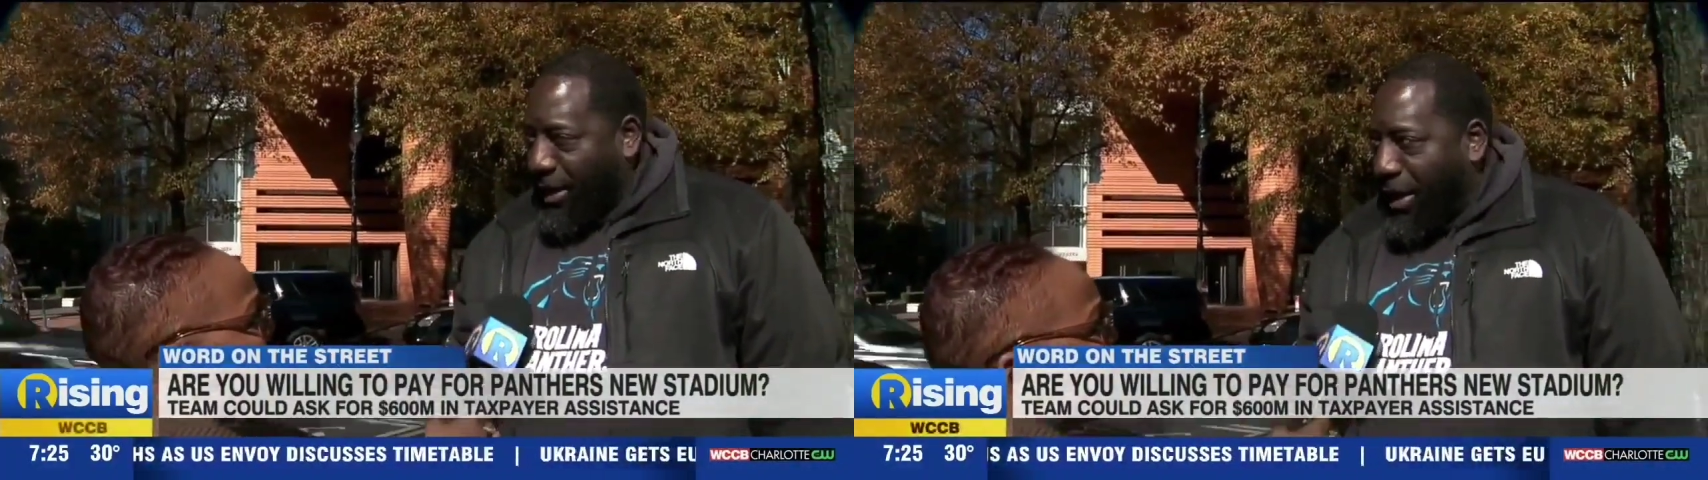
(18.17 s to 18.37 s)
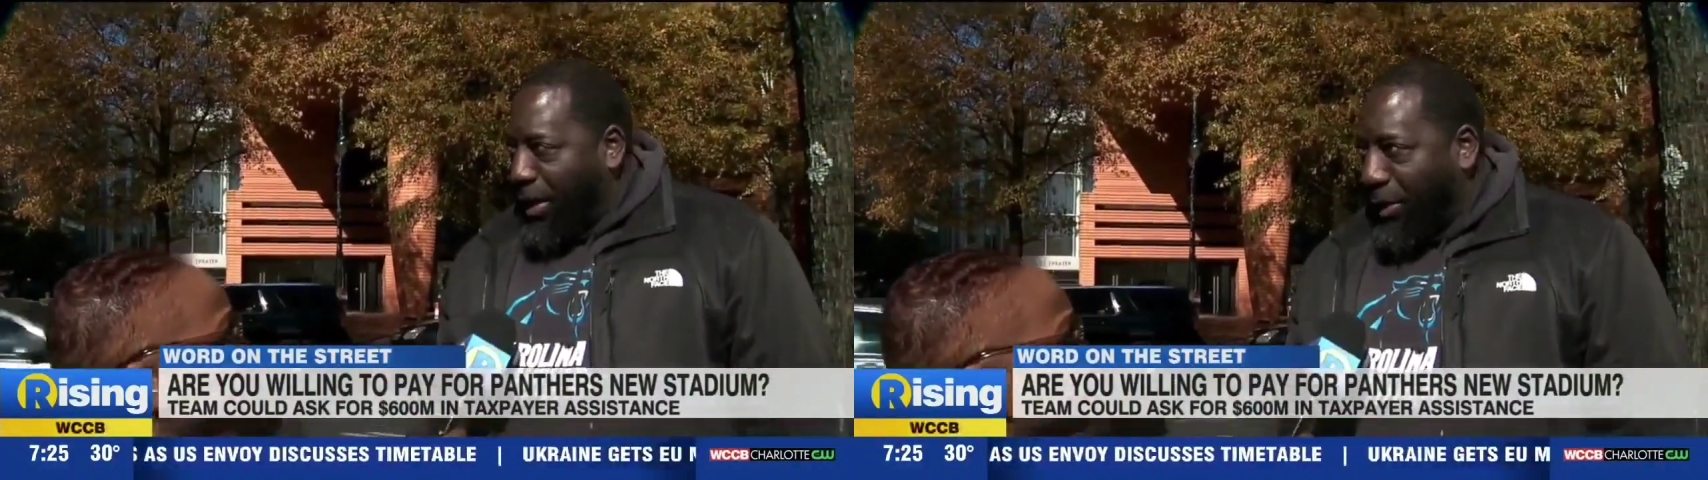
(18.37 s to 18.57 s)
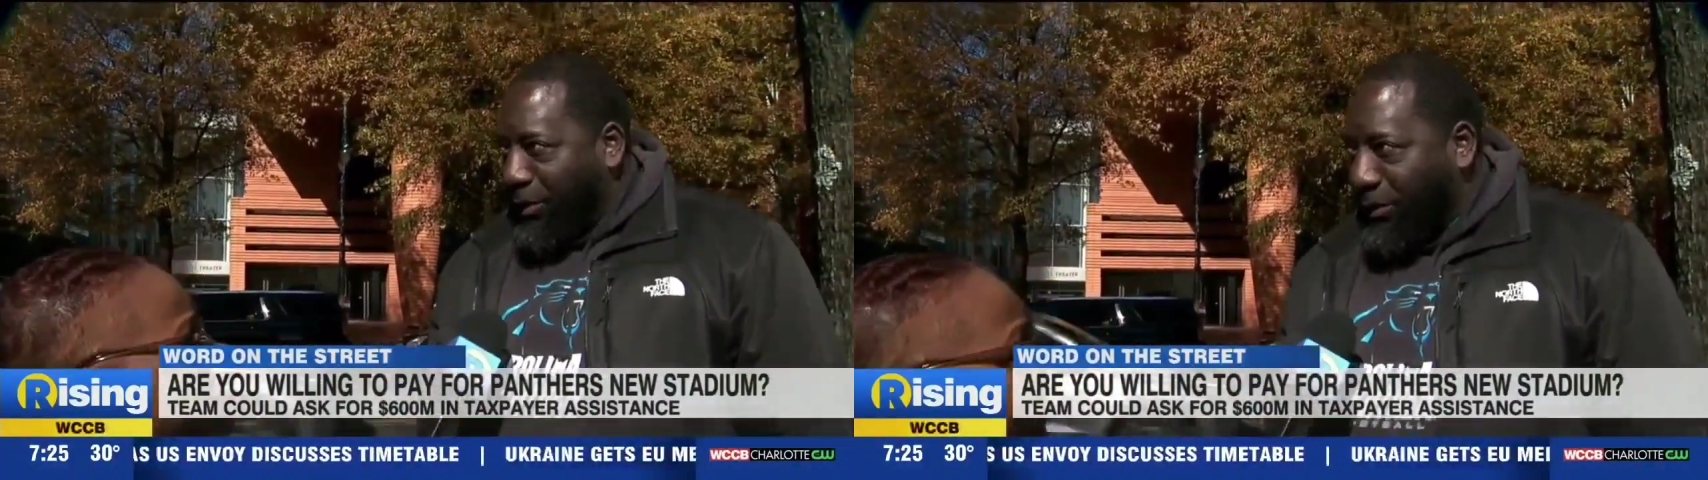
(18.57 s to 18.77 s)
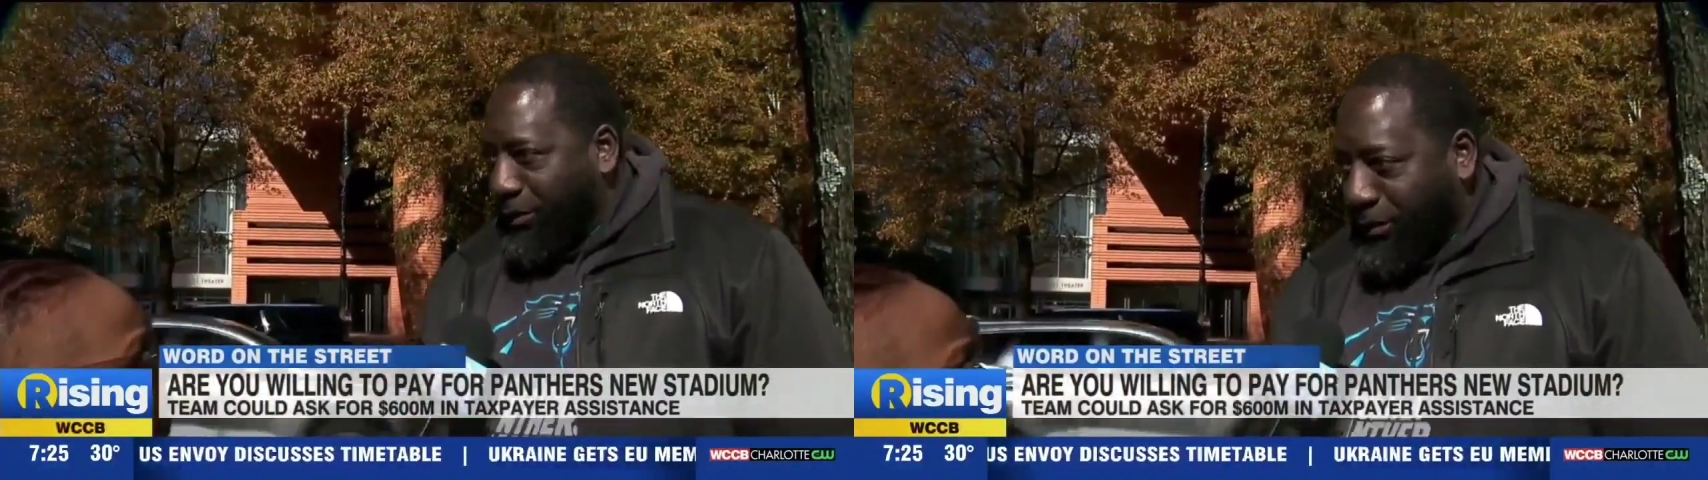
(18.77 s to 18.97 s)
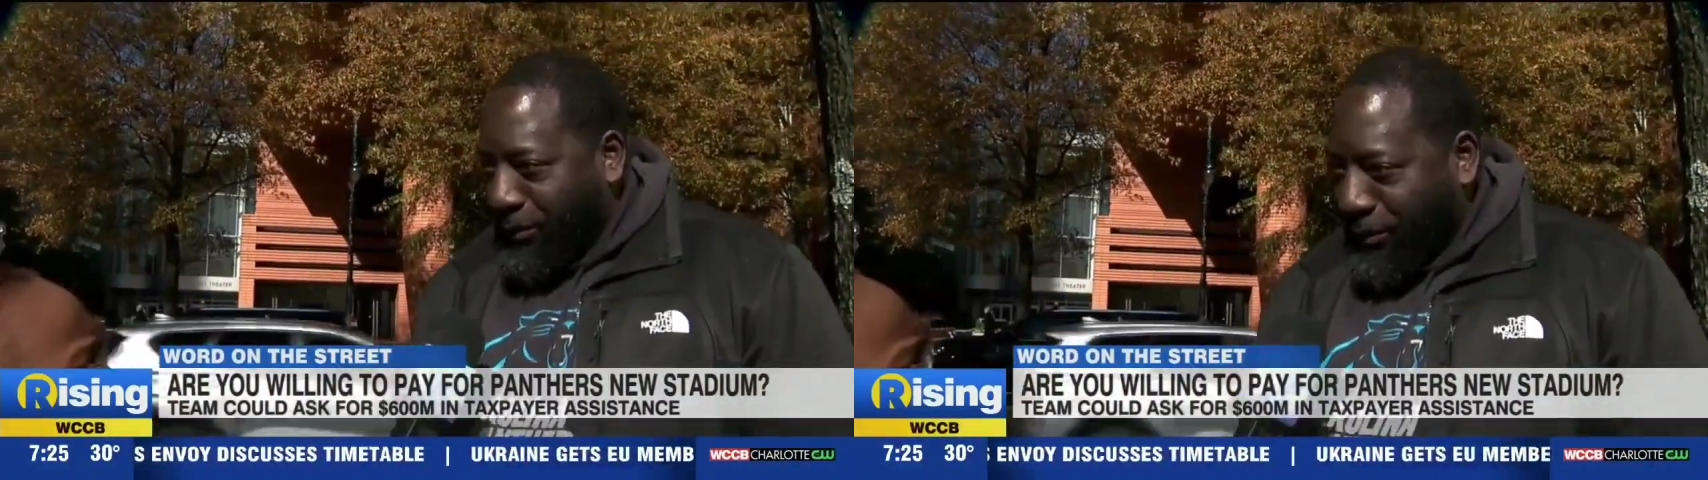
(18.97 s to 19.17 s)
No.
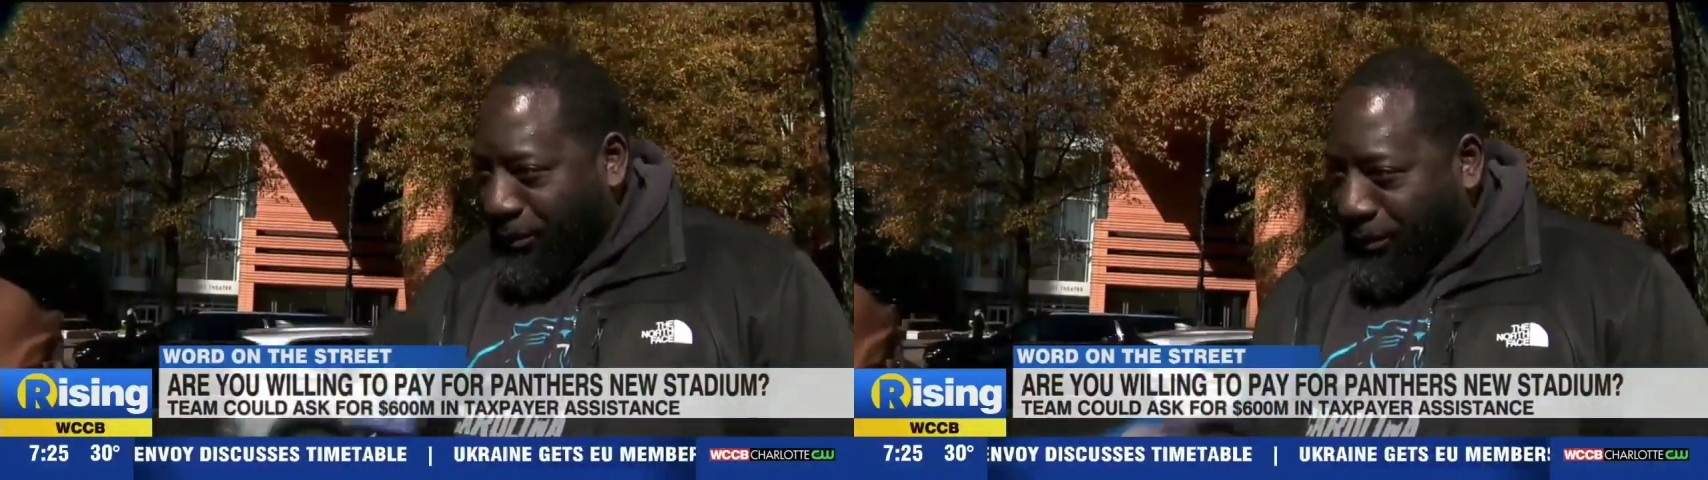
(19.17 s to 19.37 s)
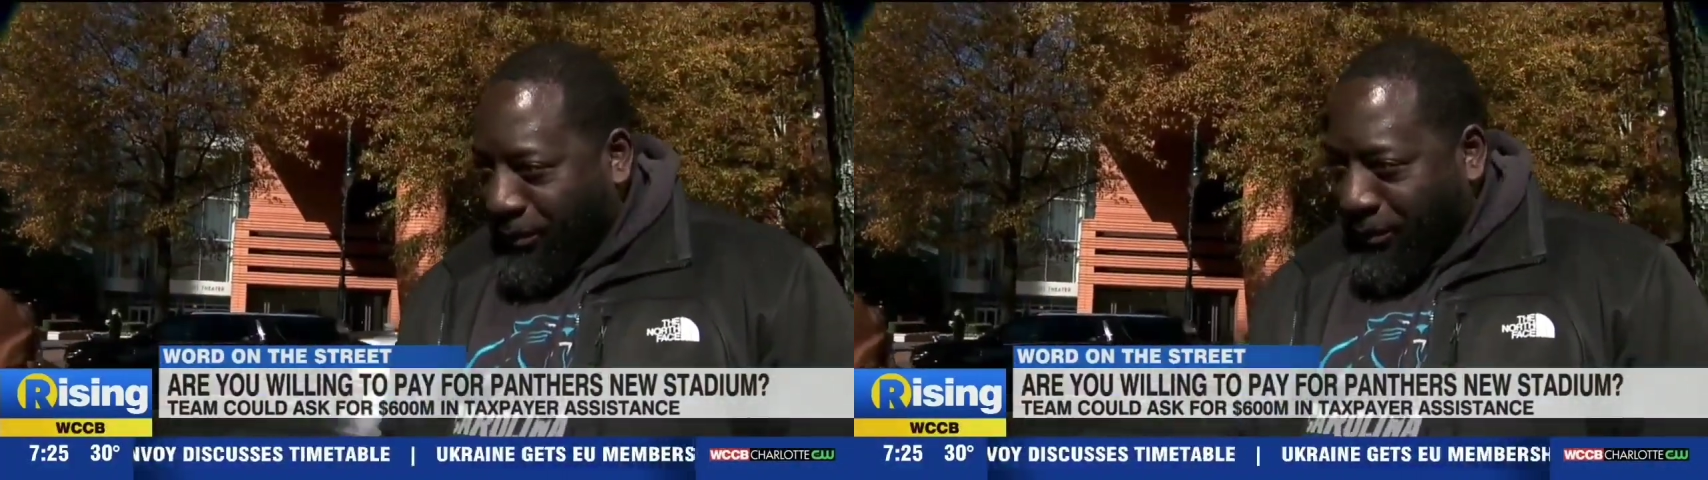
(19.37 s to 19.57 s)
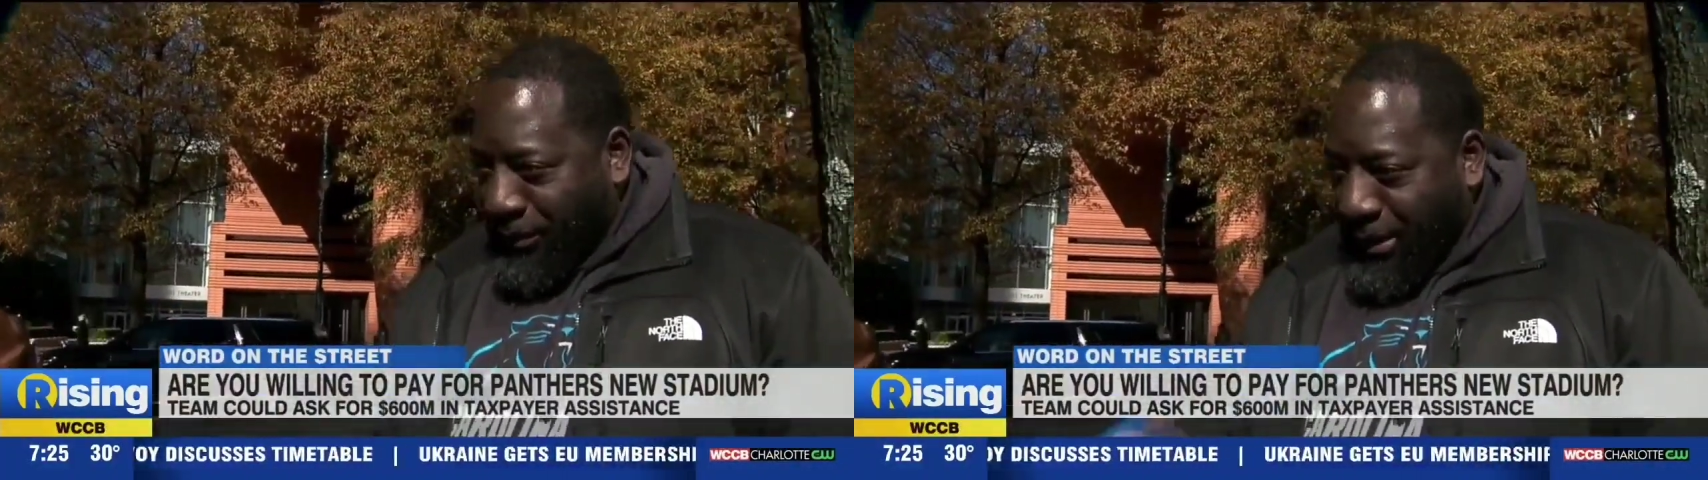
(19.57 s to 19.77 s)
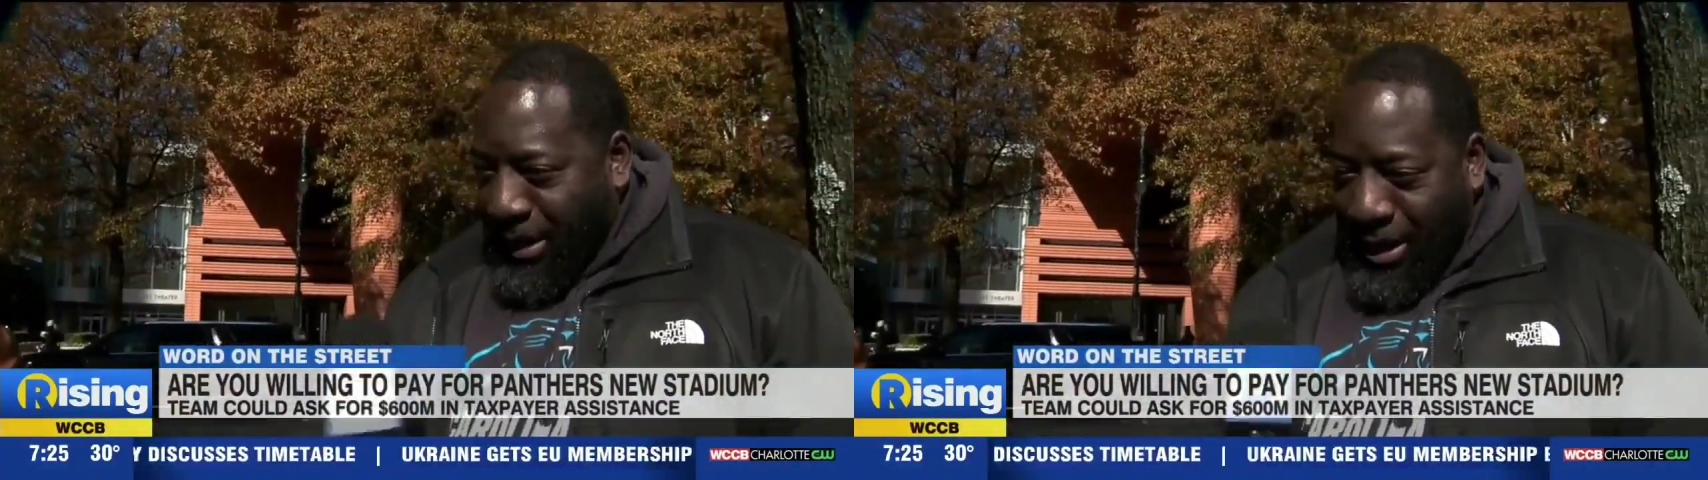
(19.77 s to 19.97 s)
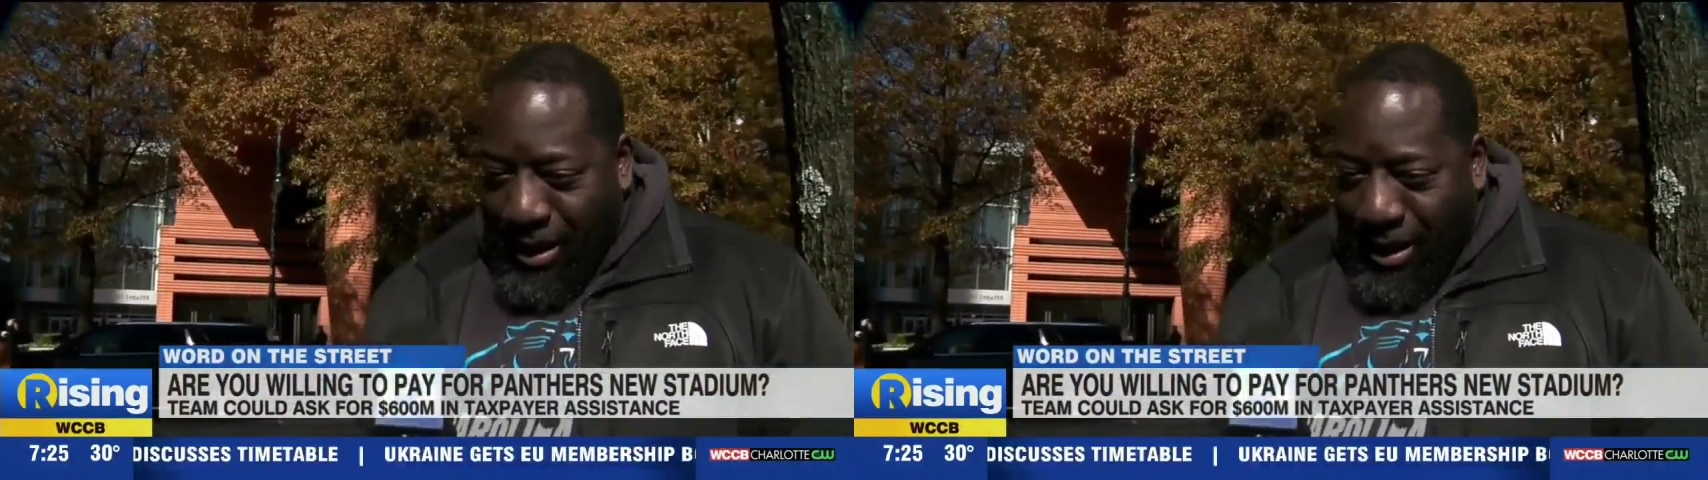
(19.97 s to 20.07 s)
Why not?